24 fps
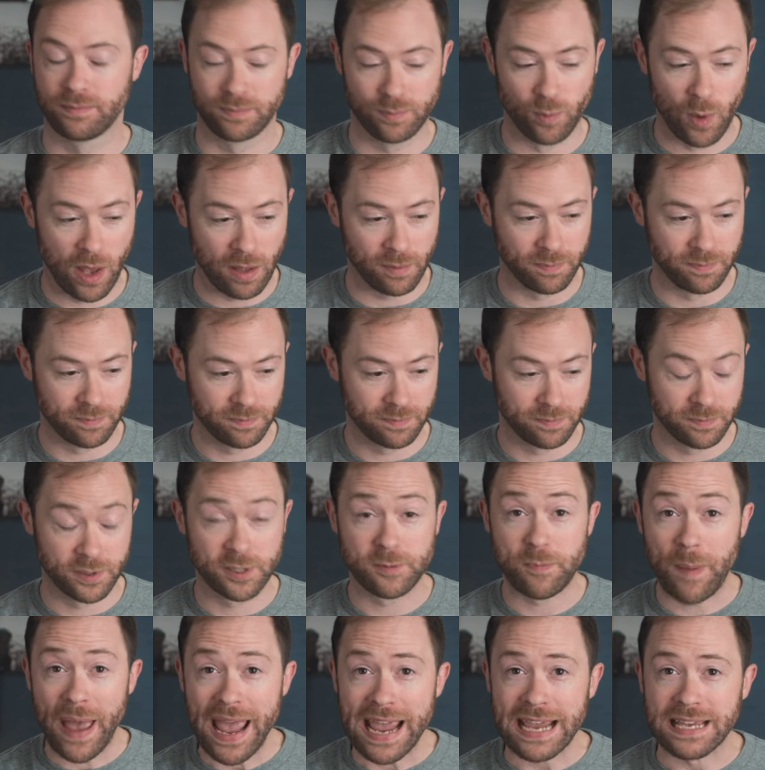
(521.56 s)
well,
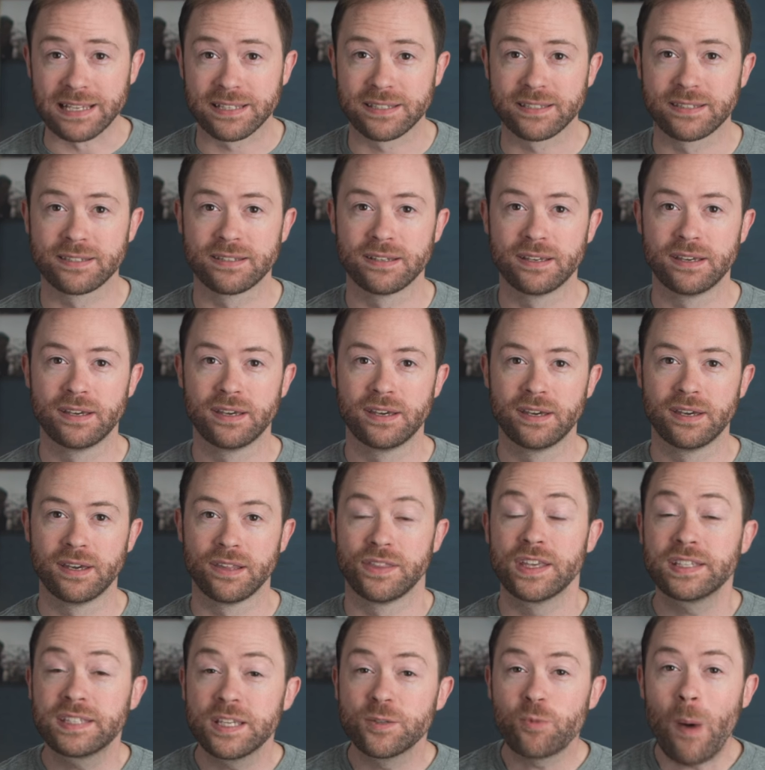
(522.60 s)
space.
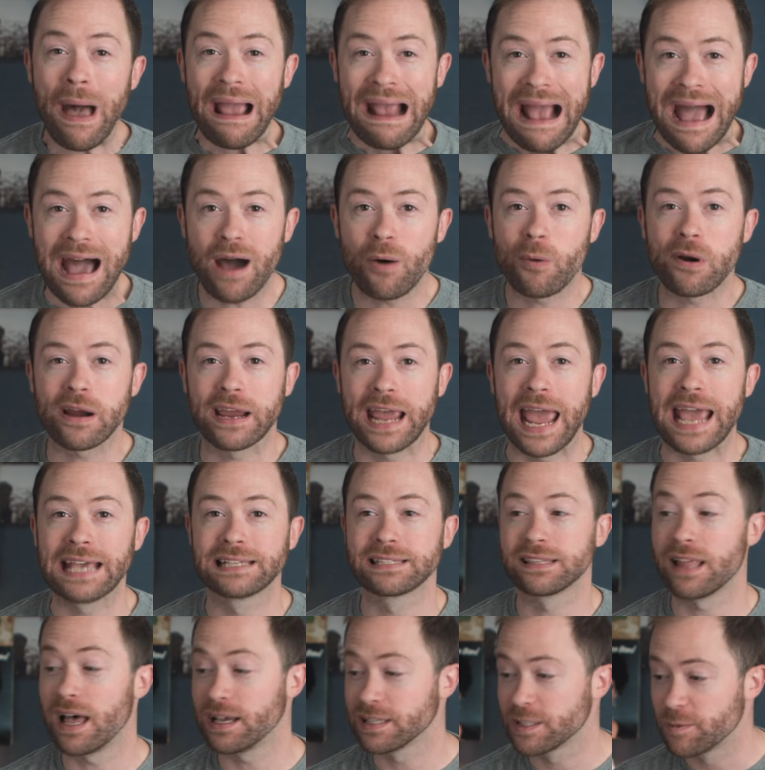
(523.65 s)
This is why our case
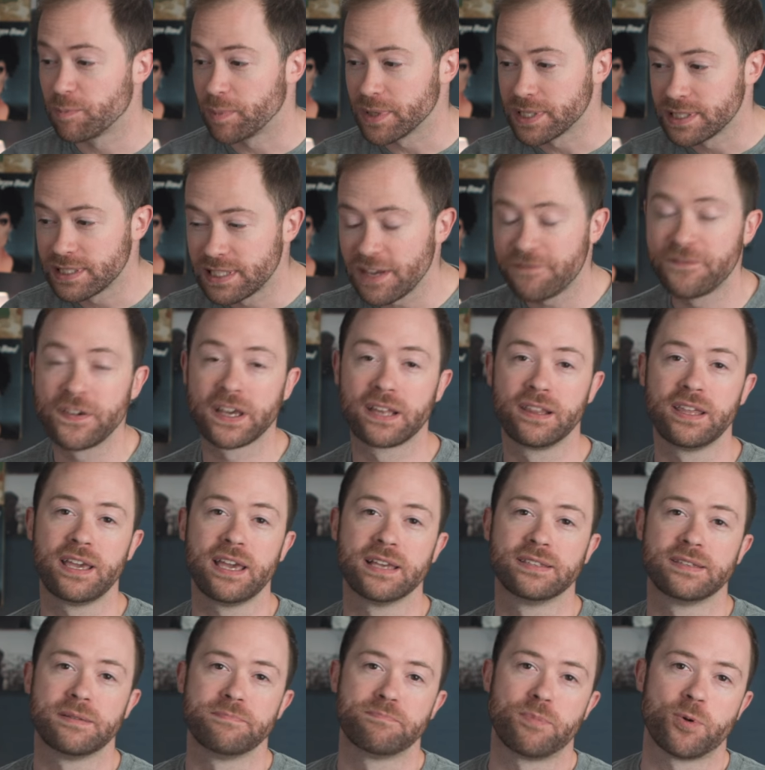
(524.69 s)
law specifically
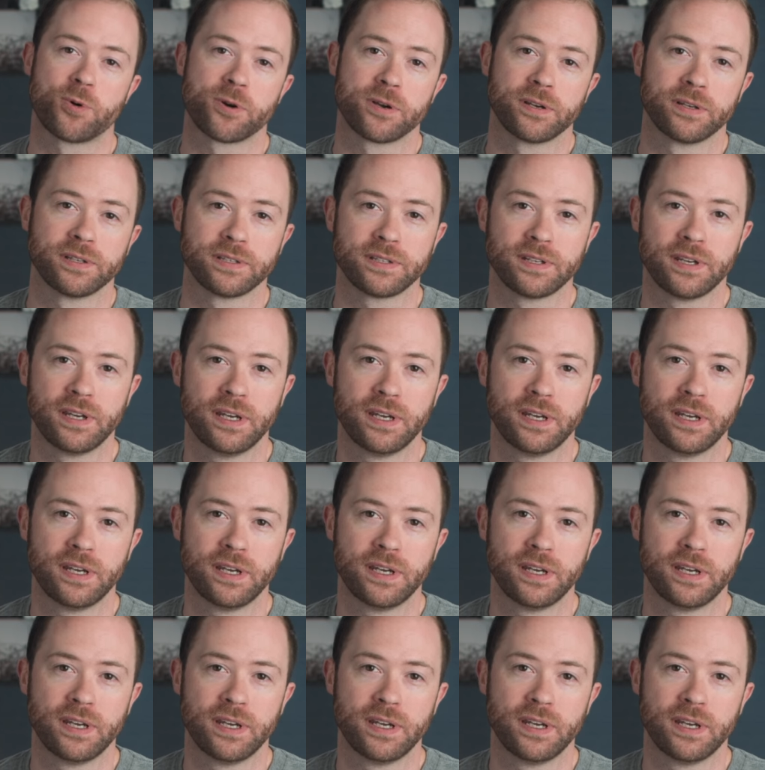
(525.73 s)
is important.